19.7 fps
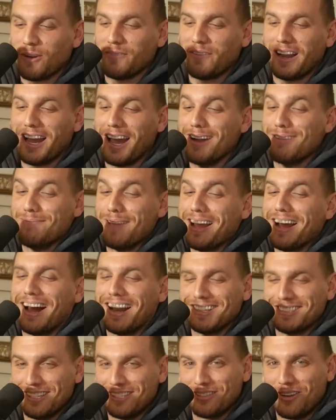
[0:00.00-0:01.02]
where if I gotta be
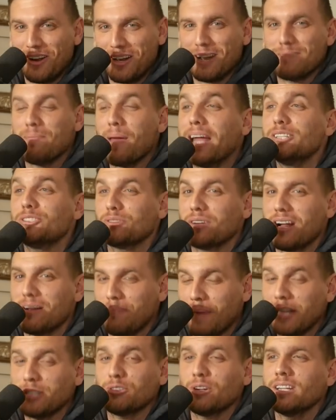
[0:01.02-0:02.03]
honest, it's on our Patreon,
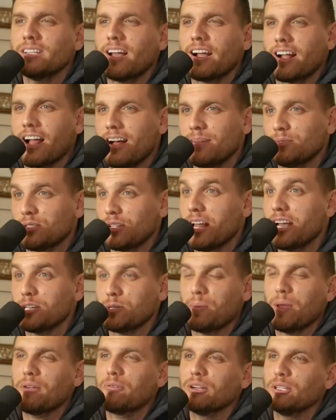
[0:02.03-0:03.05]
patreon.com slash
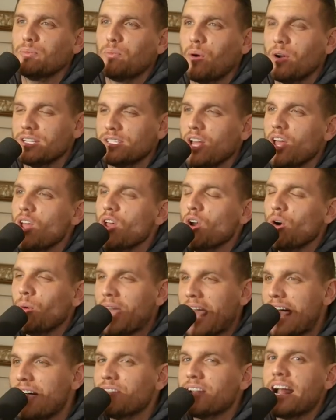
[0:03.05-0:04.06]
Bay Ridge Boys. We
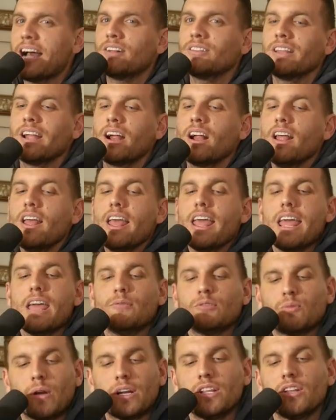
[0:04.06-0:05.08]
have it out there. It
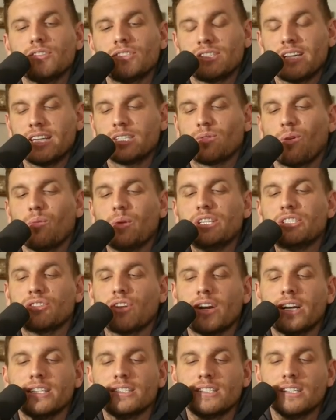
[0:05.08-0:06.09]
was one of those things where we
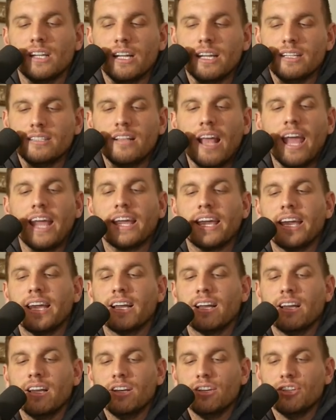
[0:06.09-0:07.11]
started taking